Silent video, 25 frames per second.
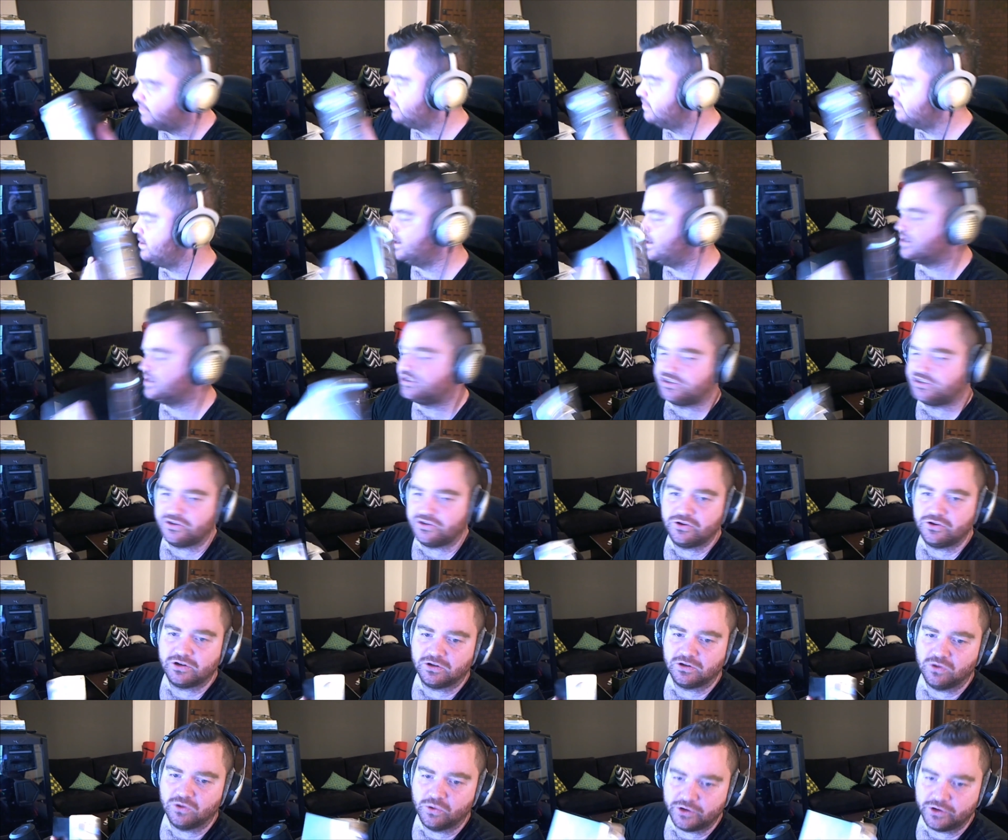
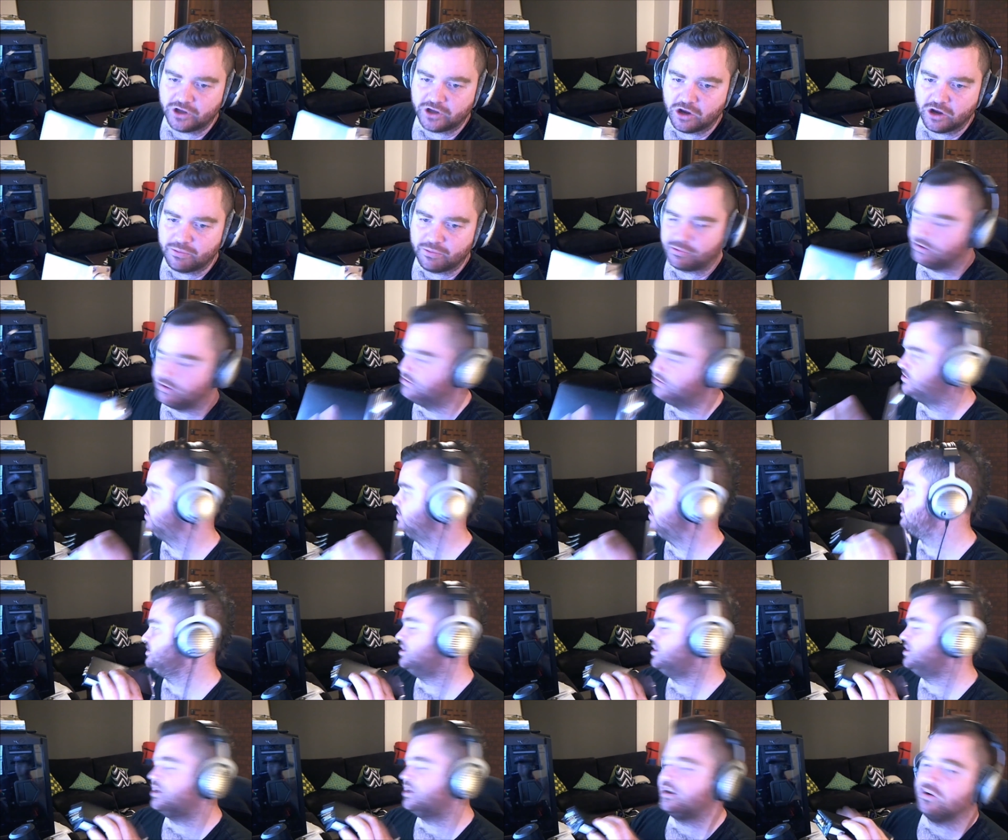external audio processing,
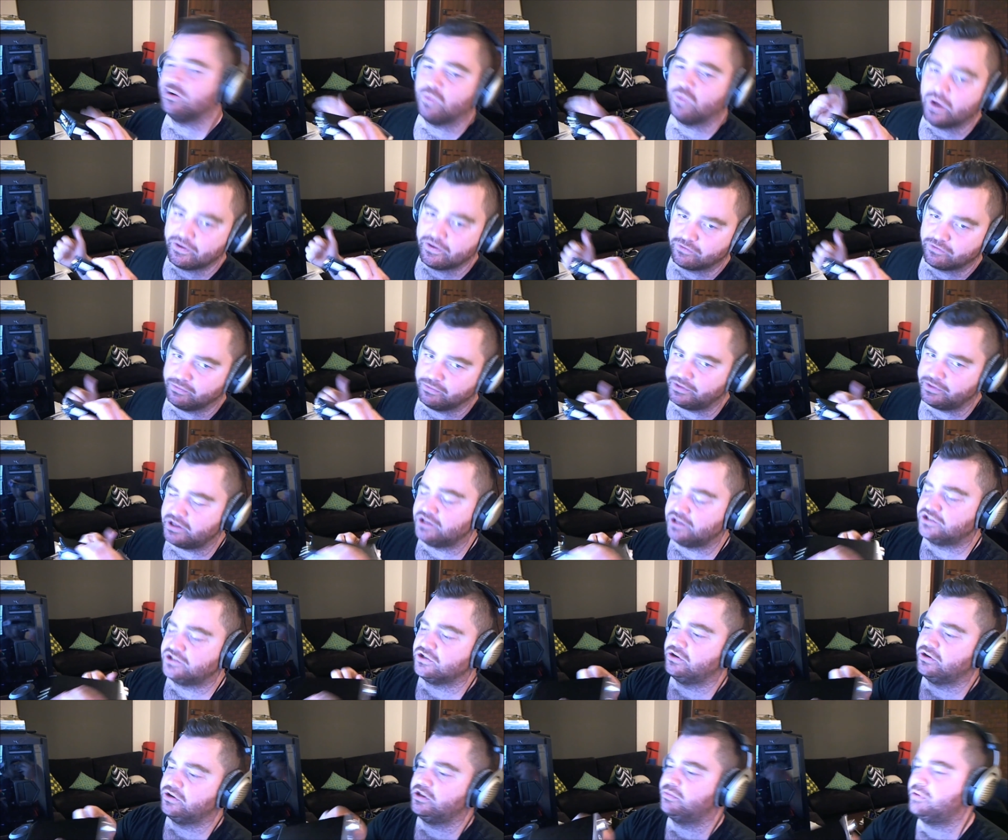get it away from the inside
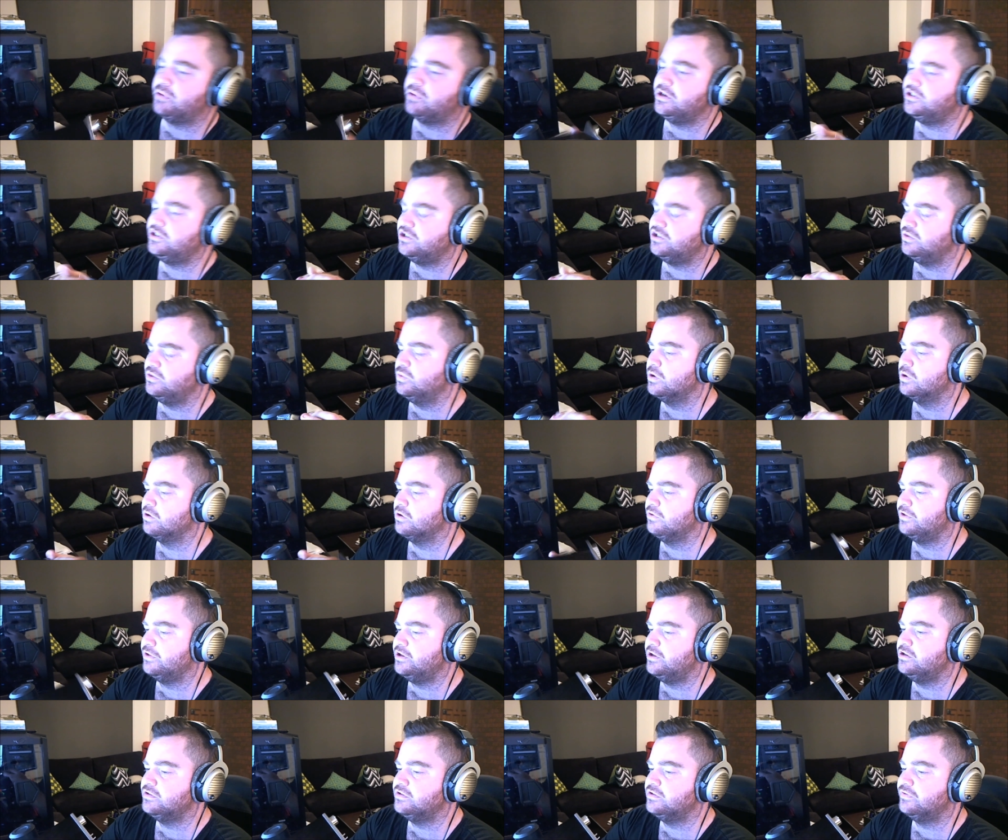of your PC where all the
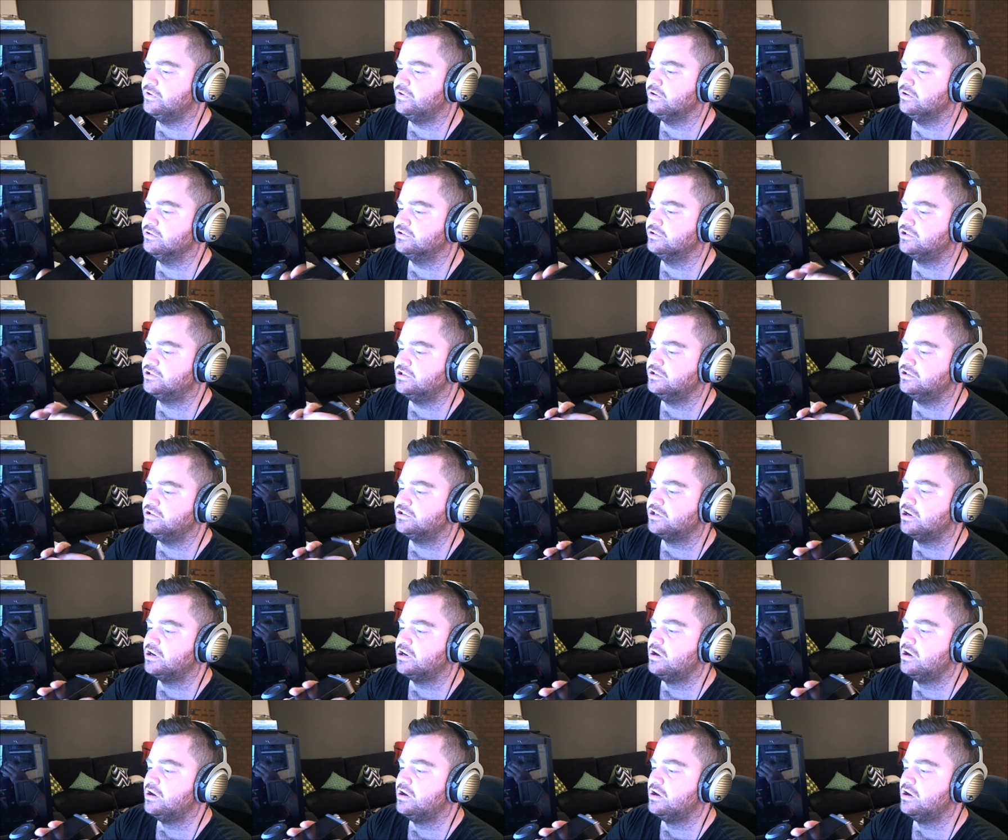interference is,